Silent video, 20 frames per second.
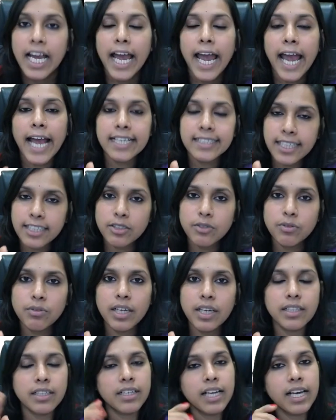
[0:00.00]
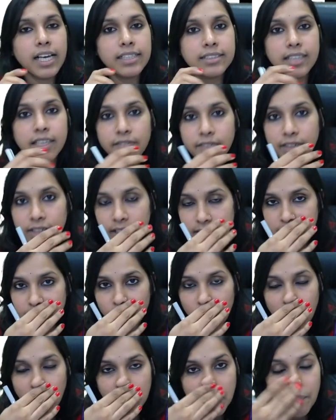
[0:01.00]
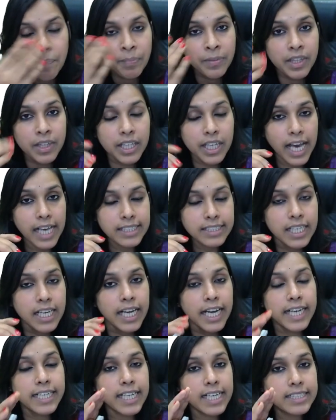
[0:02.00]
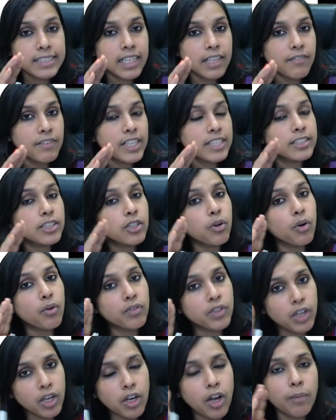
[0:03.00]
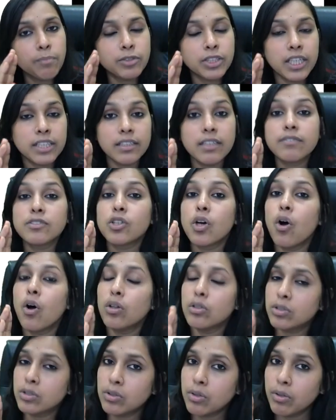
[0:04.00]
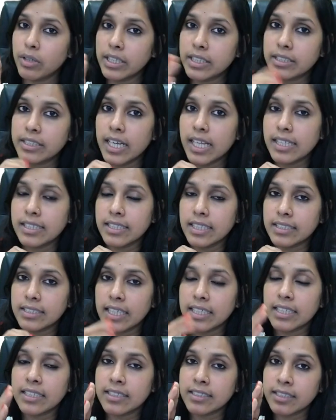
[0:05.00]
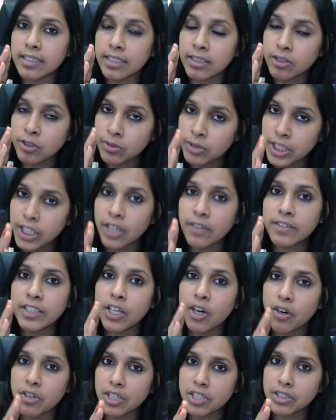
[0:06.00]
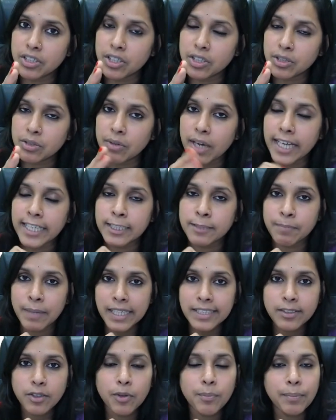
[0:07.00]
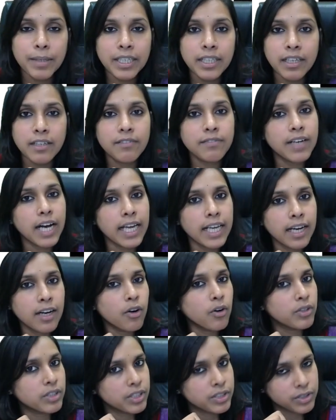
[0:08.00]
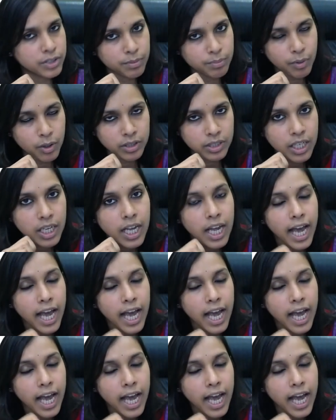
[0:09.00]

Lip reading: SA 200 has given us what? Yes, it has given us the overall objectives. Also, it tells us that it is the duty of the auditor to express opinion via audit report.